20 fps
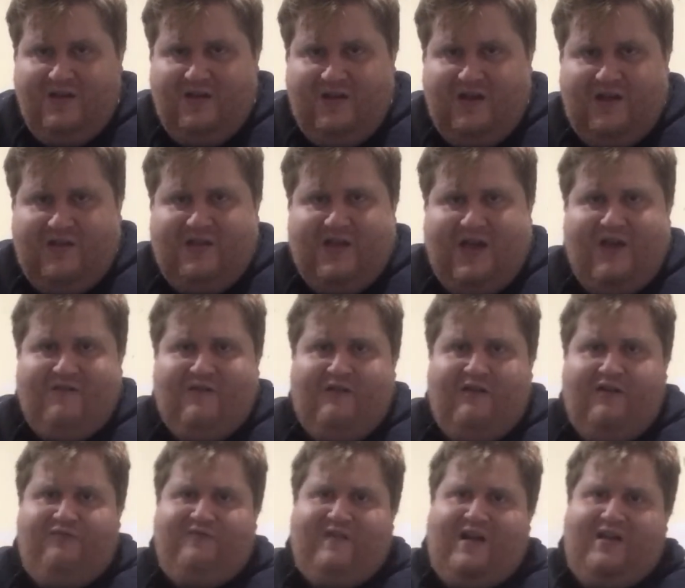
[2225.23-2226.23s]
And they're
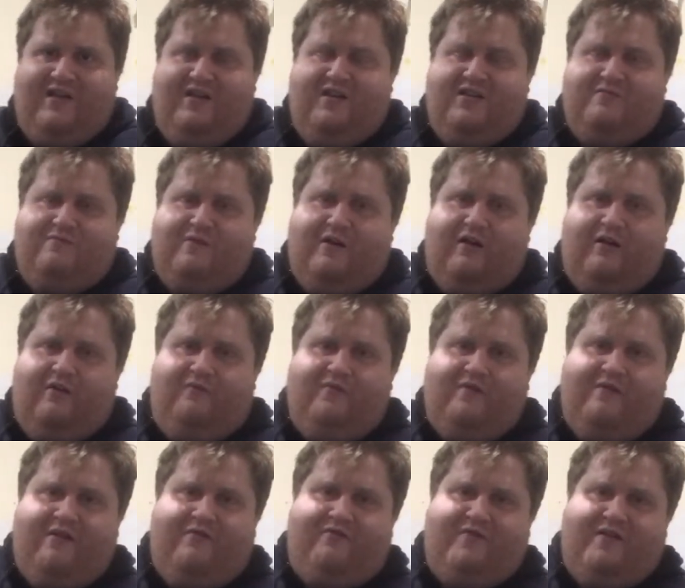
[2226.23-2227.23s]
very funny as well.
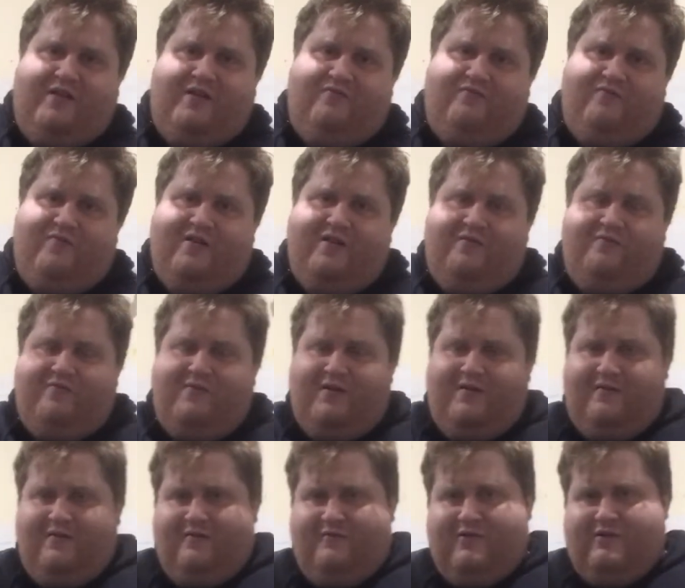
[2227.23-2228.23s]
Very funny
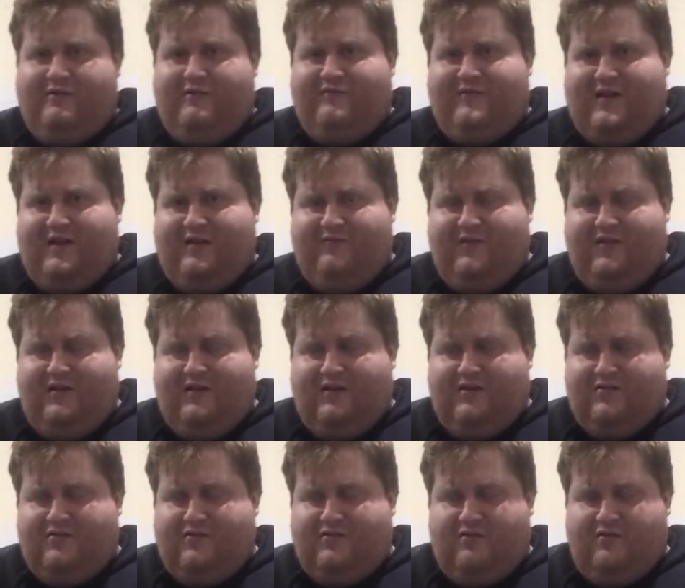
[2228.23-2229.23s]

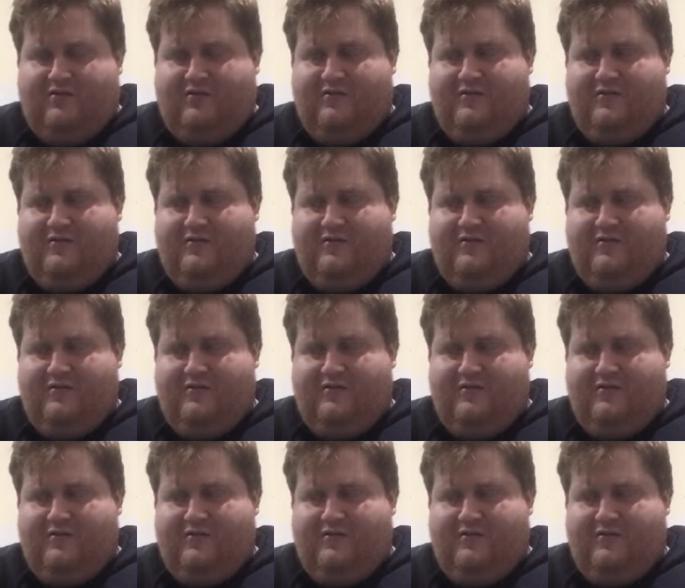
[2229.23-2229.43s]
videos too.